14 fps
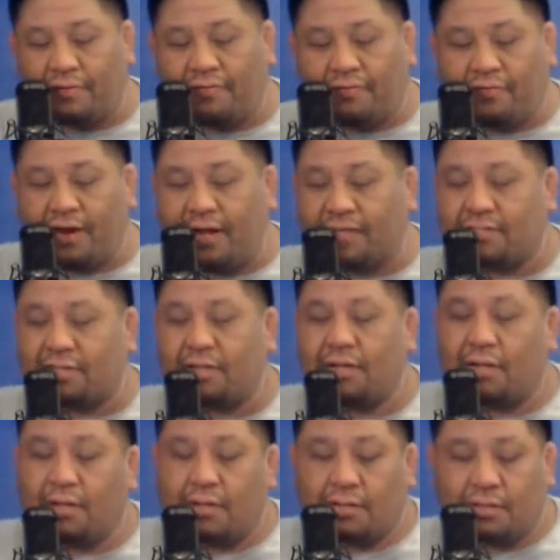Fresh,
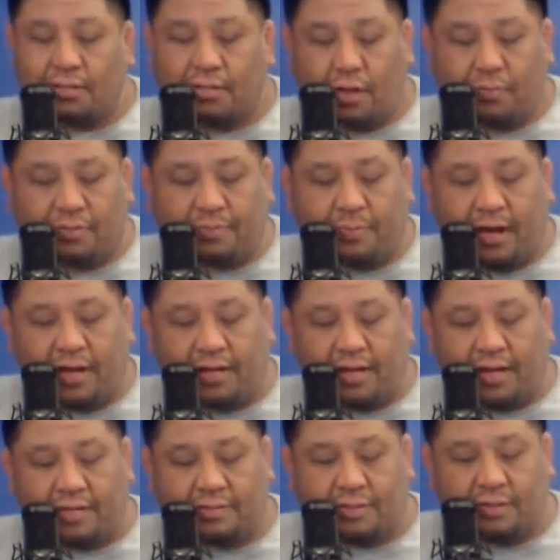the dopest
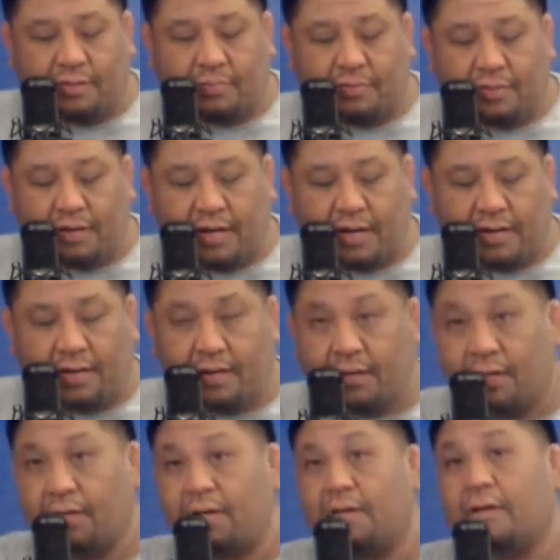podcast on the planet.
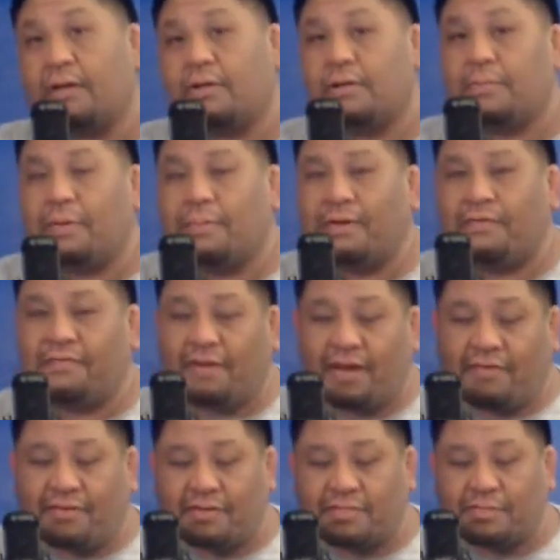Do me a big
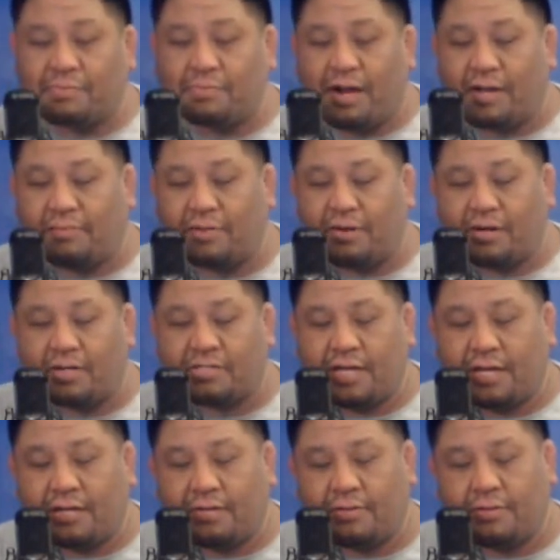favor and subscribe to our
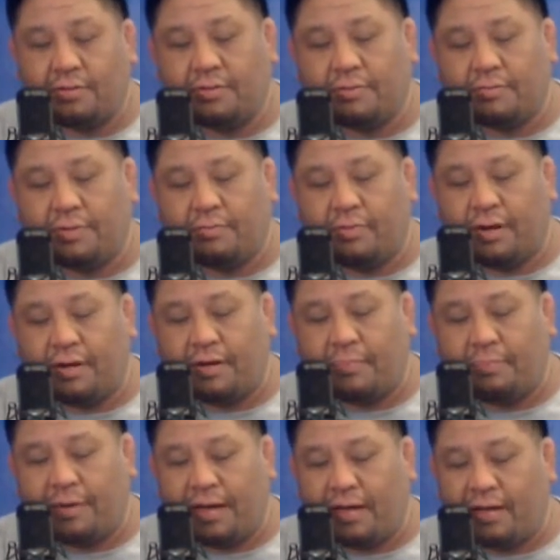channel. We running
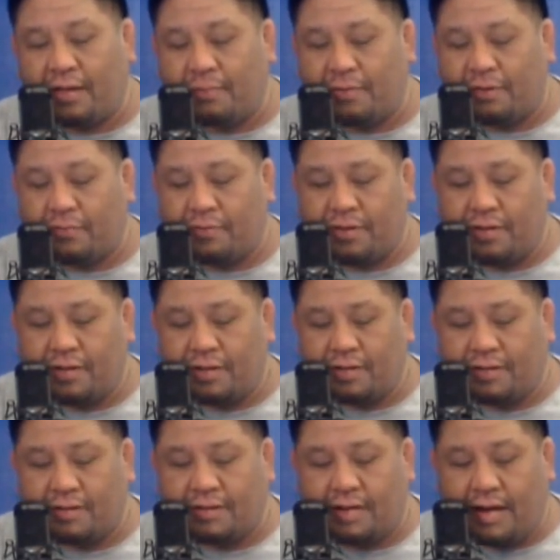it back, keeping it
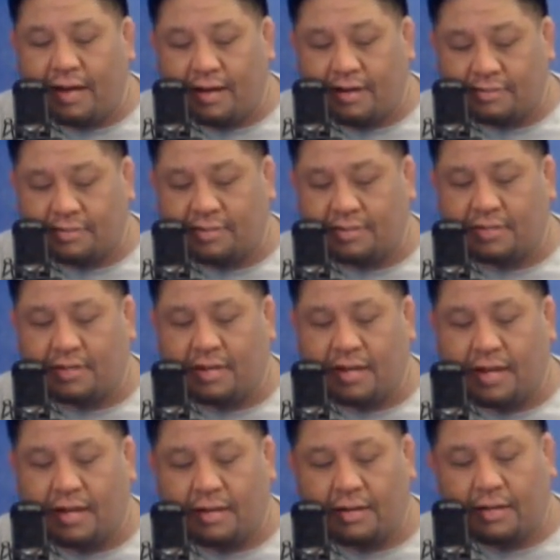100,000
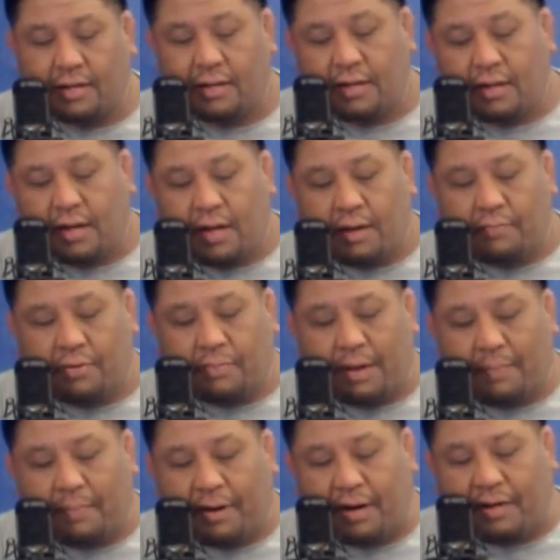tonight. I'm with
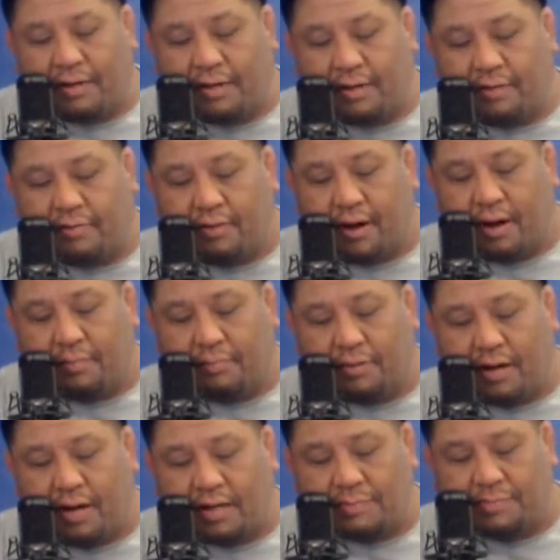my partner in crime,
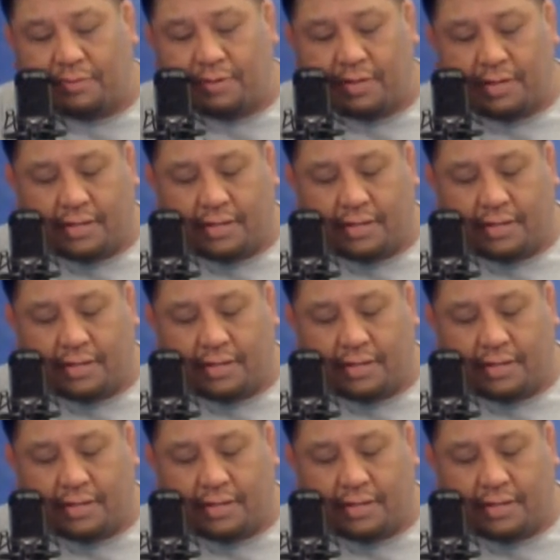Boss Boy.